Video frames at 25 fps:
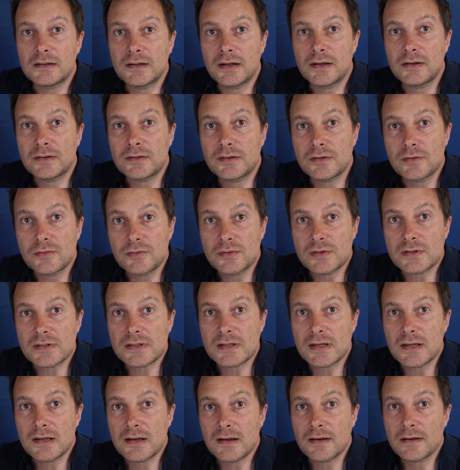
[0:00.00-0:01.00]

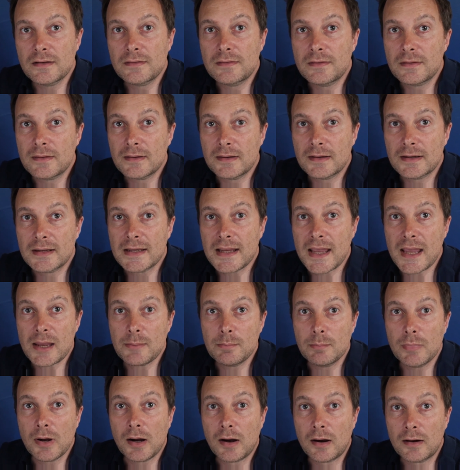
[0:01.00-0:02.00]
using the
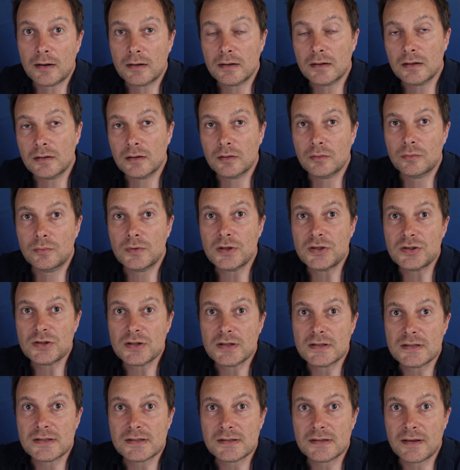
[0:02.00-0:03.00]
game bar, which
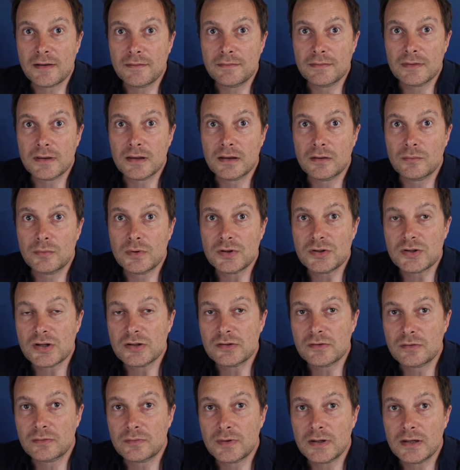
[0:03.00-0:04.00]
is something which
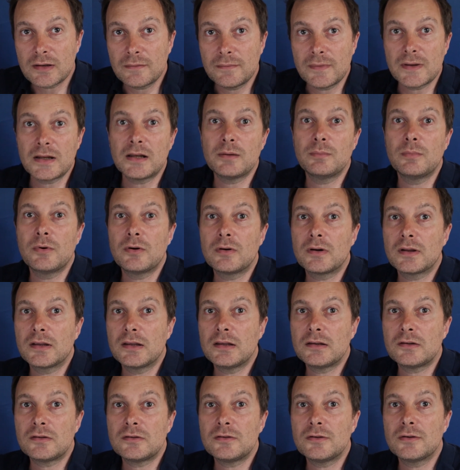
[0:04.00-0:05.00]
is already available
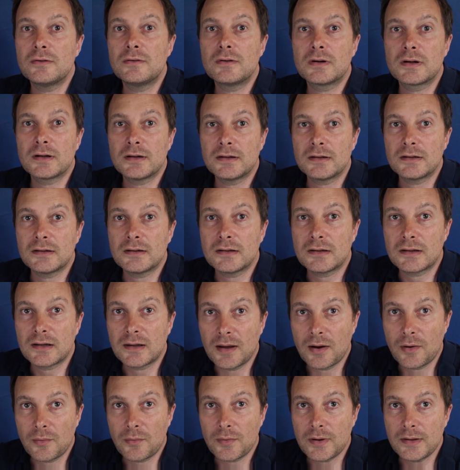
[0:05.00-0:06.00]
in your
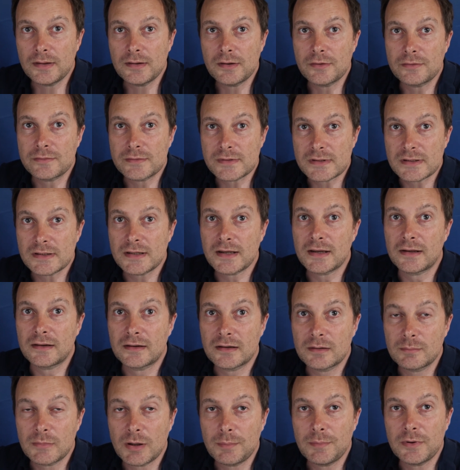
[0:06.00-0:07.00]
Windows
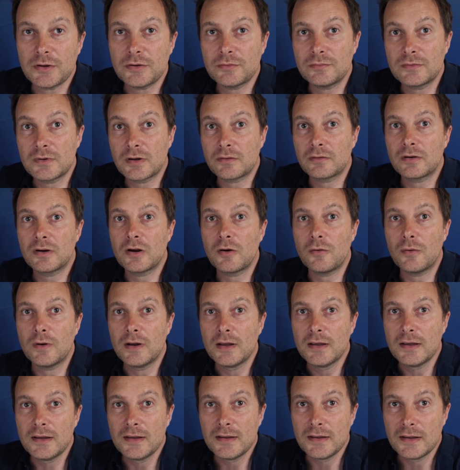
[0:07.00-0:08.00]
10. Maybe you don't know
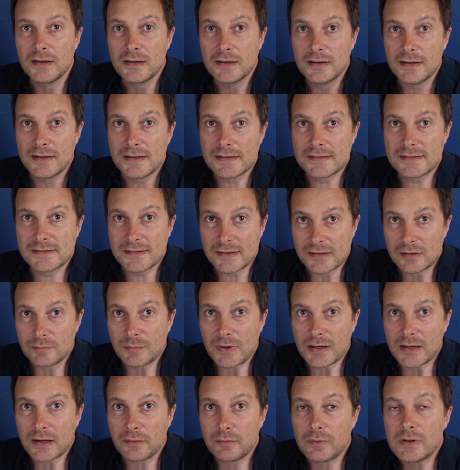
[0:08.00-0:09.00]
it's there,
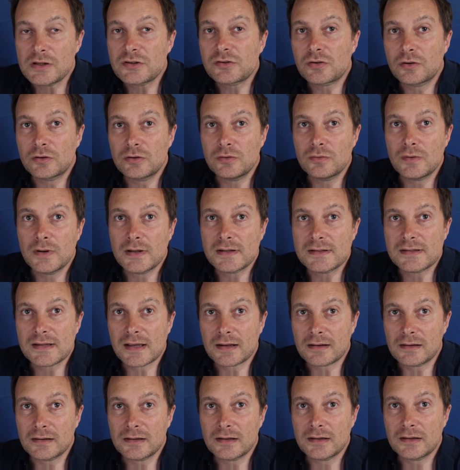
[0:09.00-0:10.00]
but I will show you
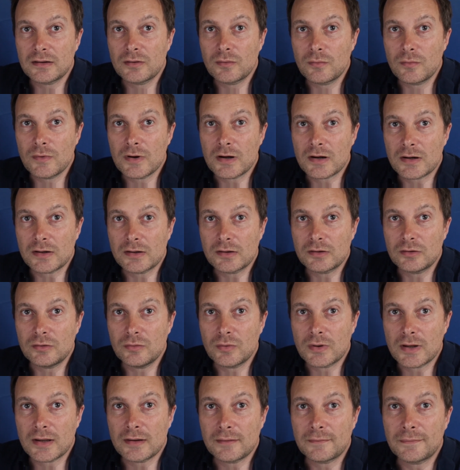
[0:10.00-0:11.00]
exactly where
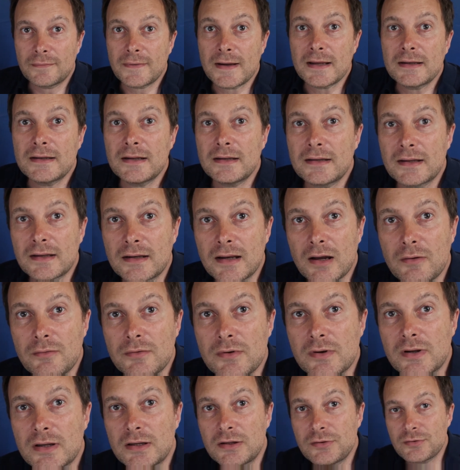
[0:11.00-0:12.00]
you can find it and how
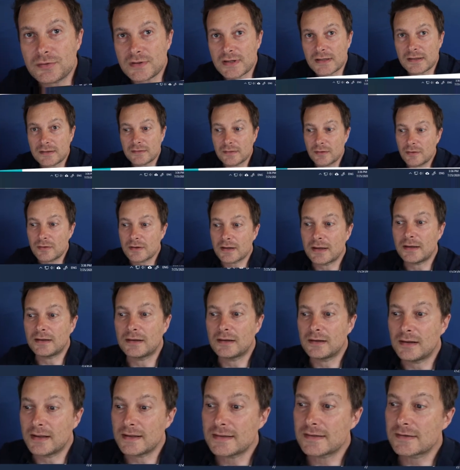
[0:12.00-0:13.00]
you can use it. Okay,
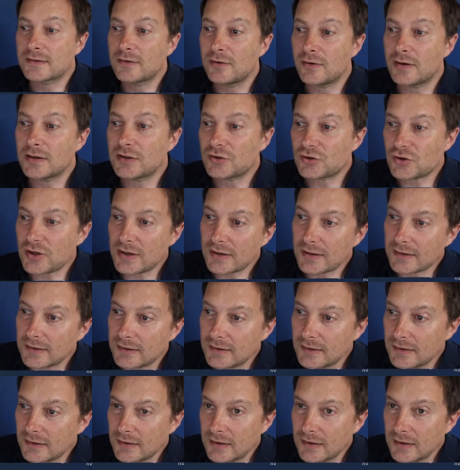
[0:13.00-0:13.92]
let's go and check